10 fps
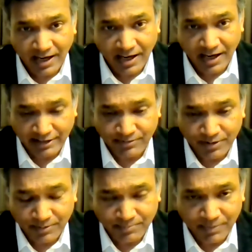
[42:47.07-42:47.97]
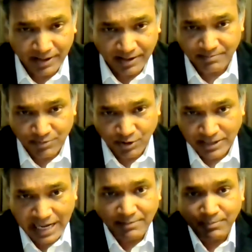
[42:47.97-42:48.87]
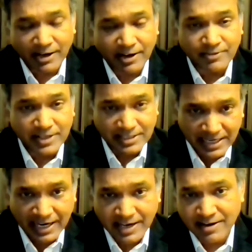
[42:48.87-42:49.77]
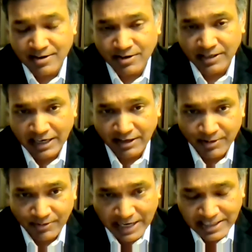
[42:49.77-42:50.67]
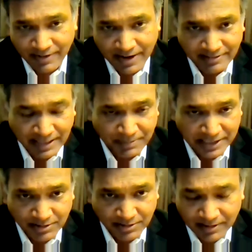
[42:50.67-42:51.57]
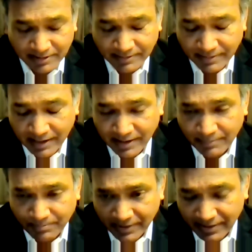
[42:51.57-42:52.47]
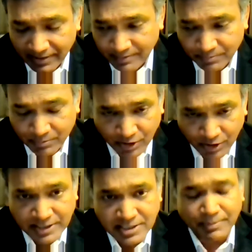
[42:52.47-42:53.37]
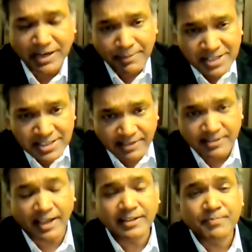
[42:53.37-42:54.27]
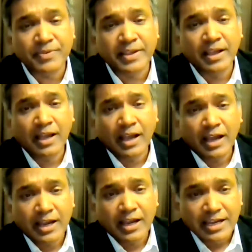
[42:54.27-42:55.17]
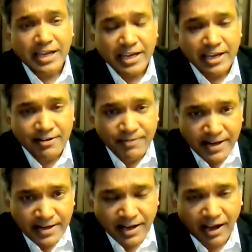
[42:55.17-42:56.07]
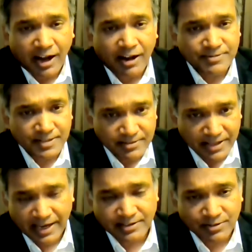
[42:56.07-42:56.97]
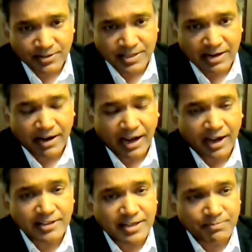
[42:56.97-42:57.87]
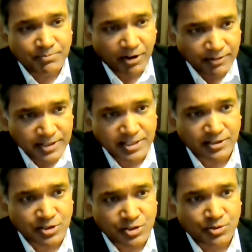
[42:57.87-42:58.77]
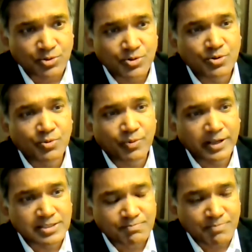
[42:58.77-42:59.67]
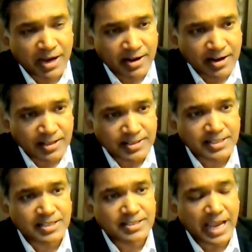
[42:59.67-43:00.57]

kind of not helped Bangladesh in kind of ratifying that particular convention. But having said that, even after that, there are other provisions through which Bangladesh's